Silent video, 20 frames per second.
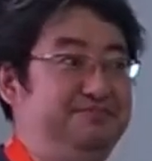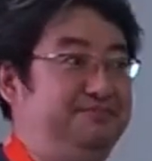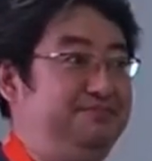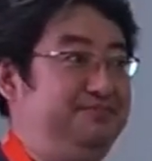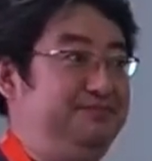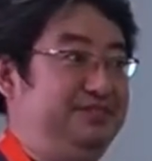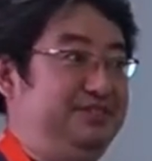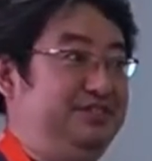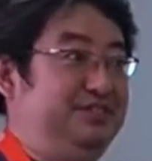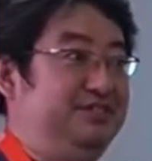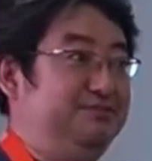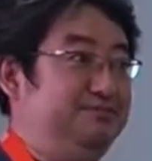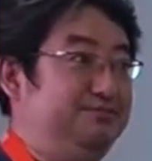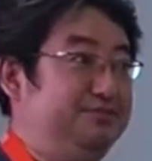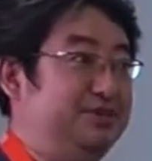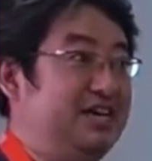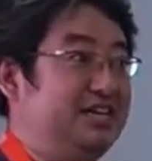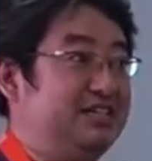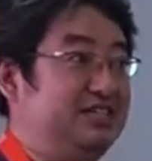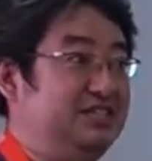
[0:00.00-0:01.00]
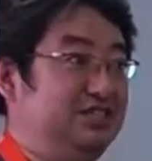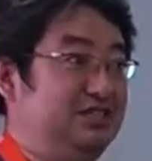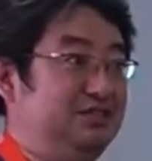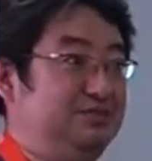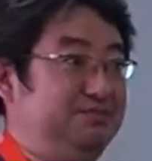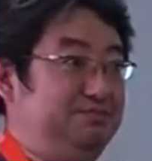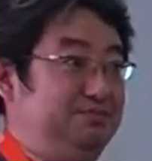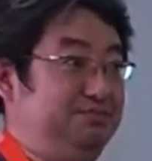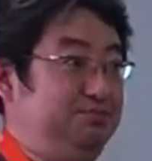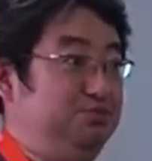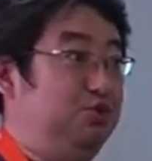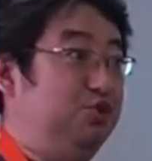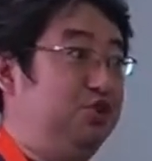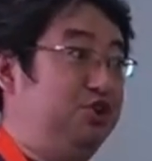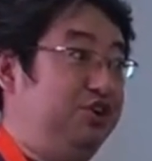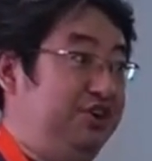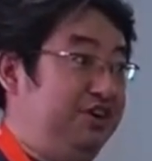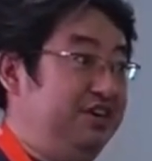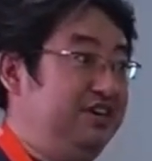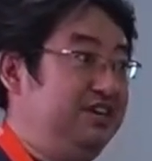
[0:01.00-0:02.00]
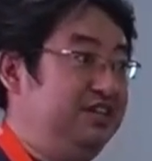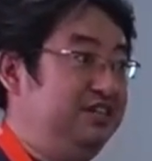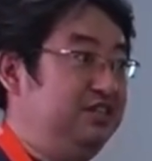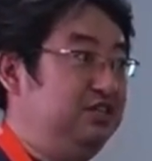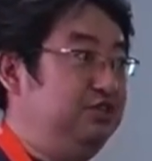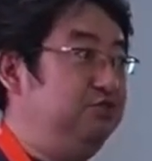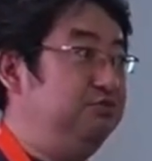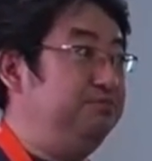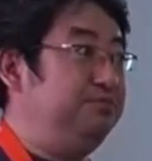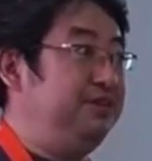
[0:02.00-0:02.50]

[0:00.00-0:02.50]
brackets more, you'll be a